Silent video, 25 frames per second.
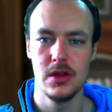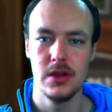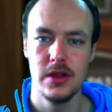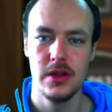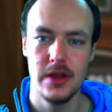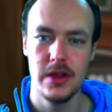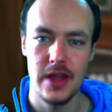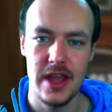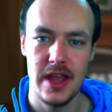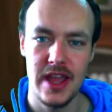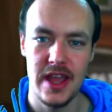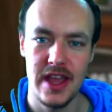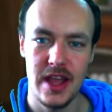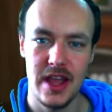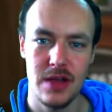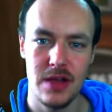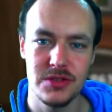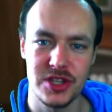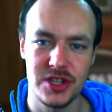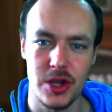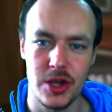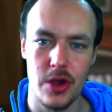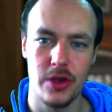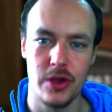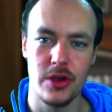Hey, how's it
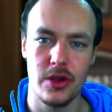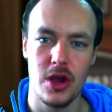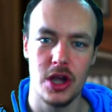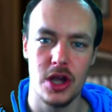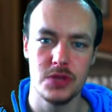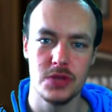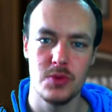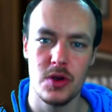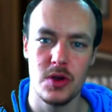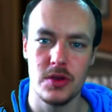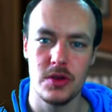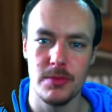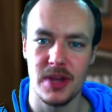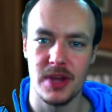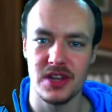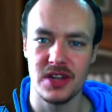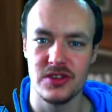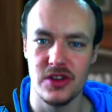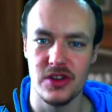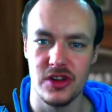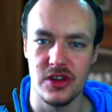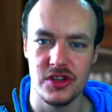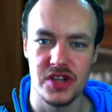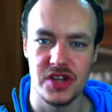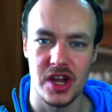going, guys? Welcome back to
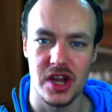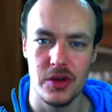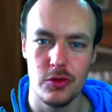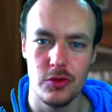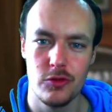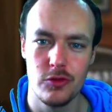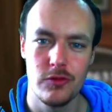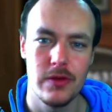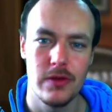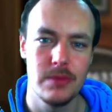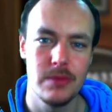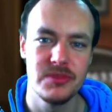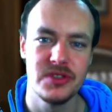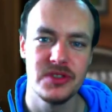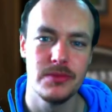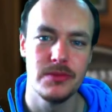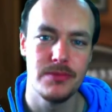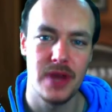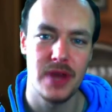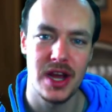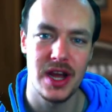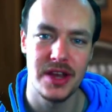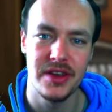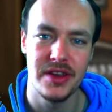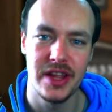the channel.
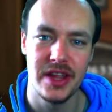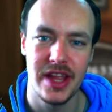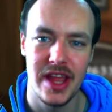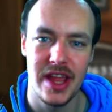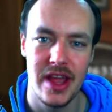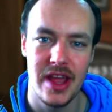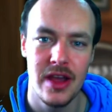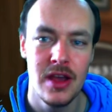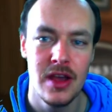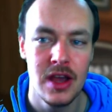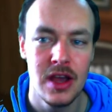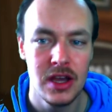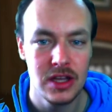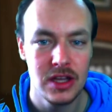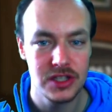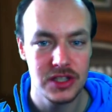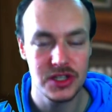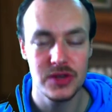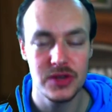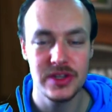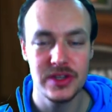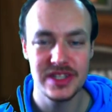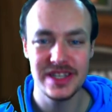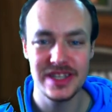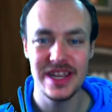Crimsonpanda here. So
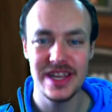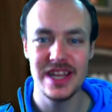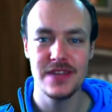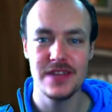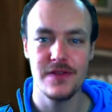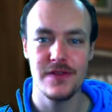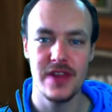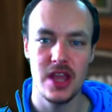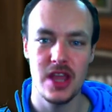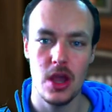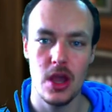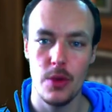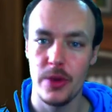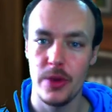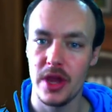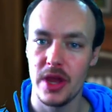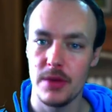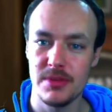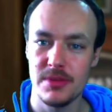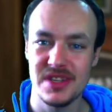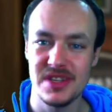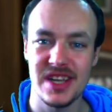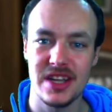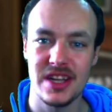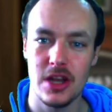in today's video, we're going to be
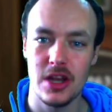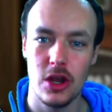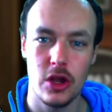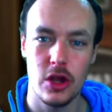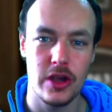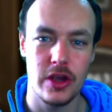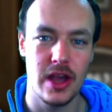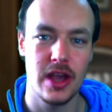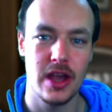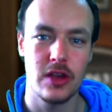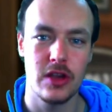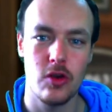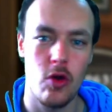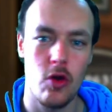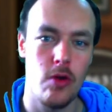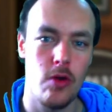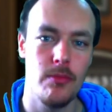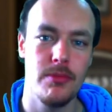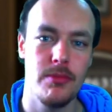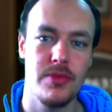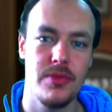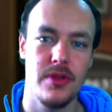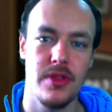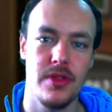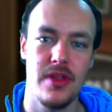taking a look at a
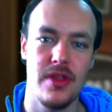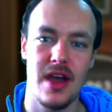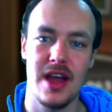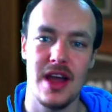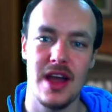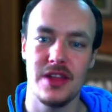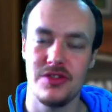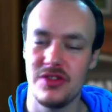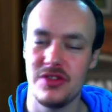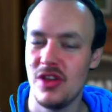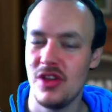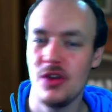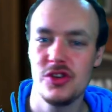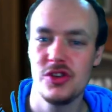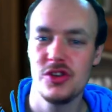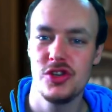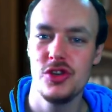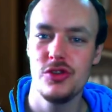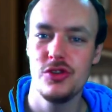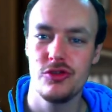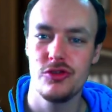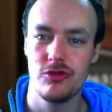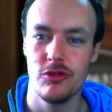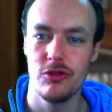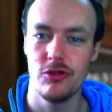comp that does use
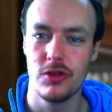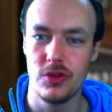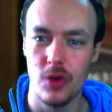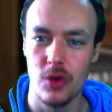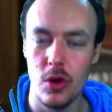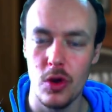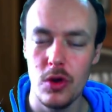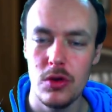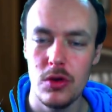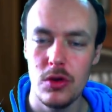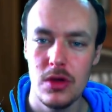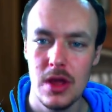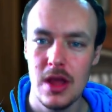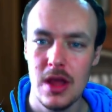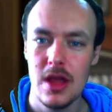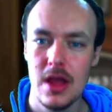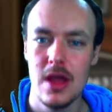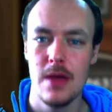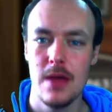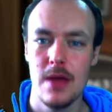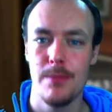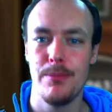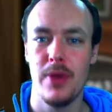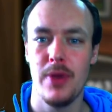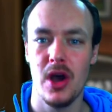Trigore,
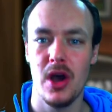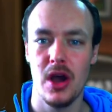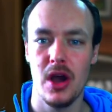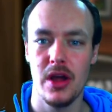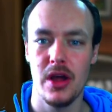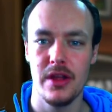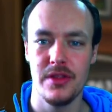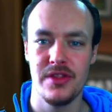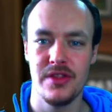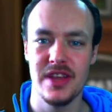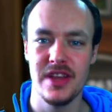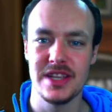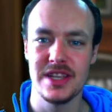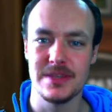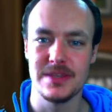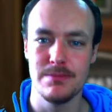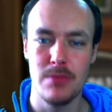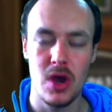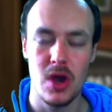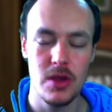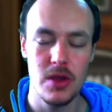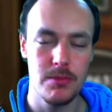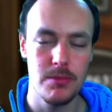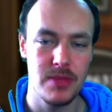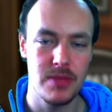but this
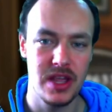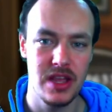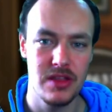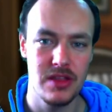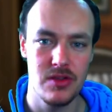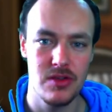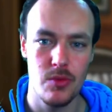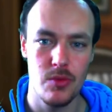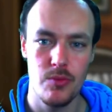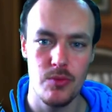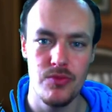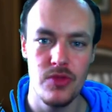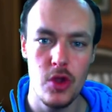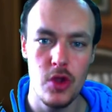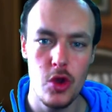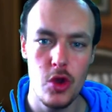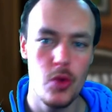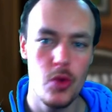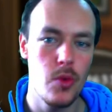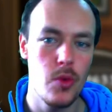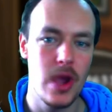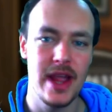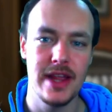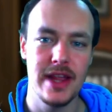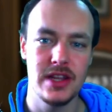might be the new
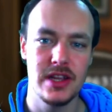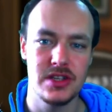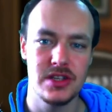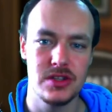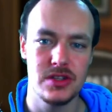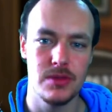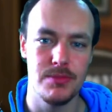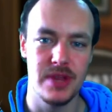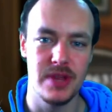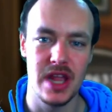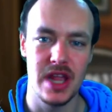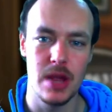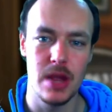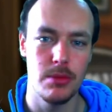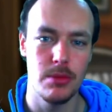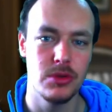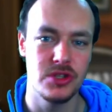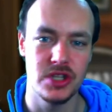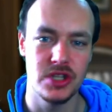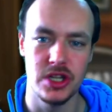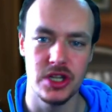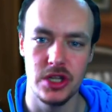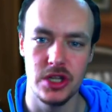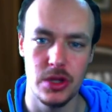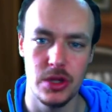way to be able to
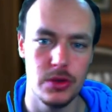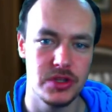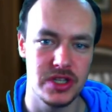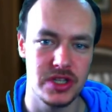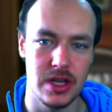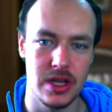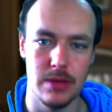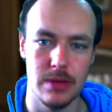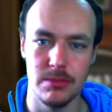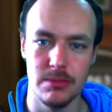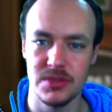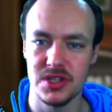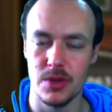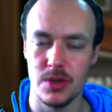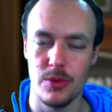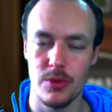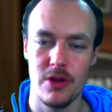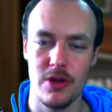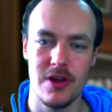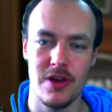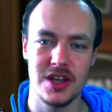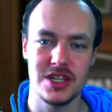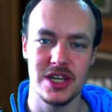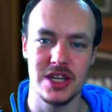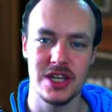use him. So we're
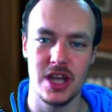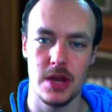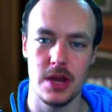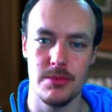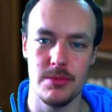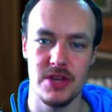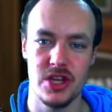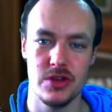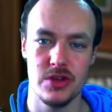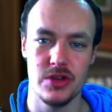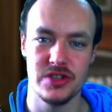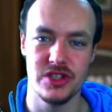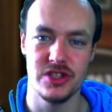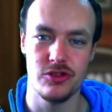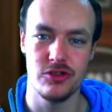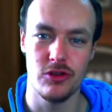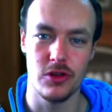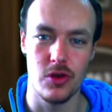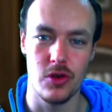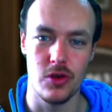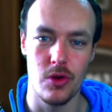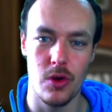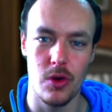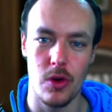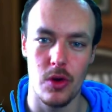actually going to be using
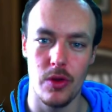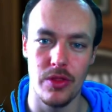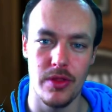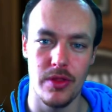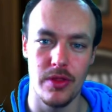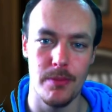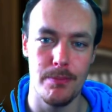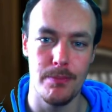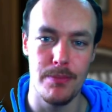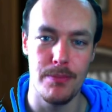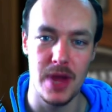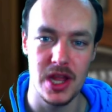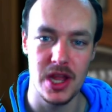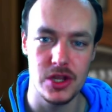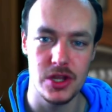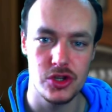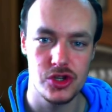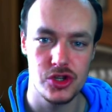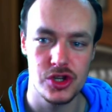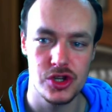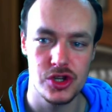Trigore on the bench